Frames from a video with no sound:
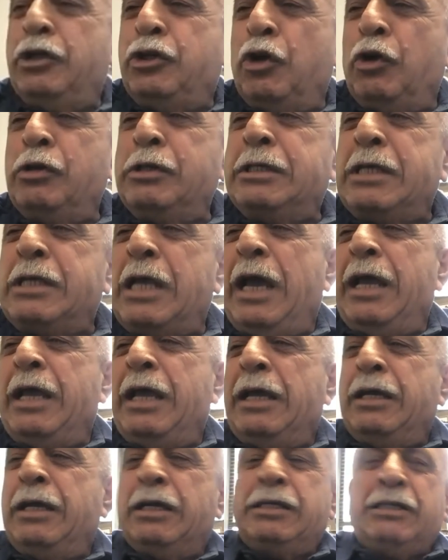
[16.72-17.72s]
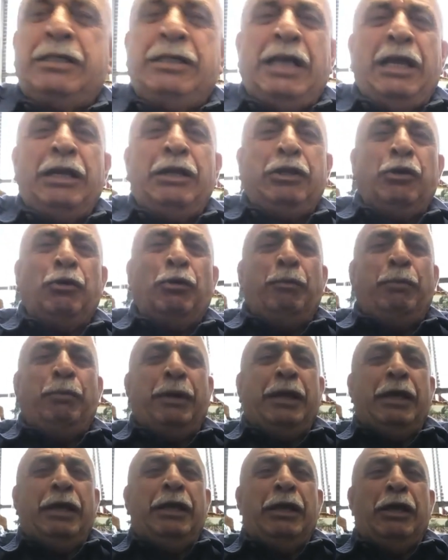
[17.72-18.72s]
Joyce, then you will
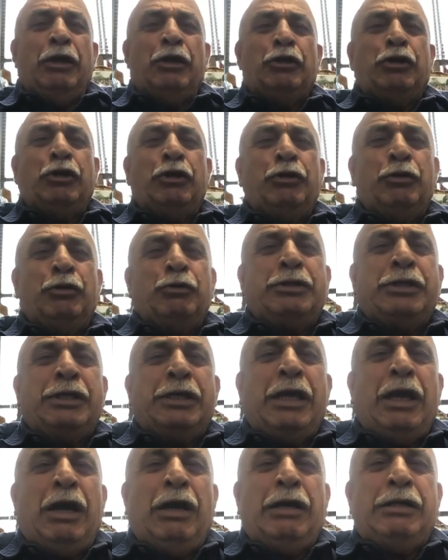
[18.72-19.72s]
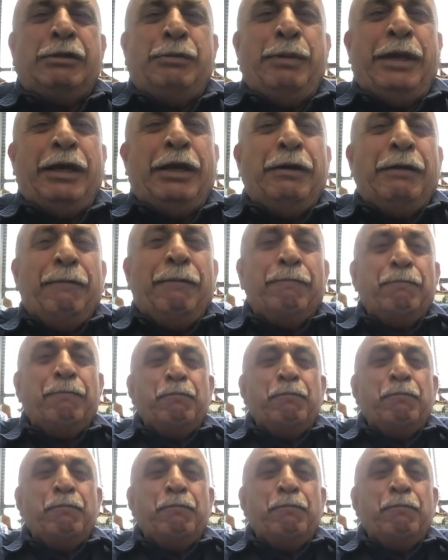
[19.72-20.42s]
be introducing our speaker.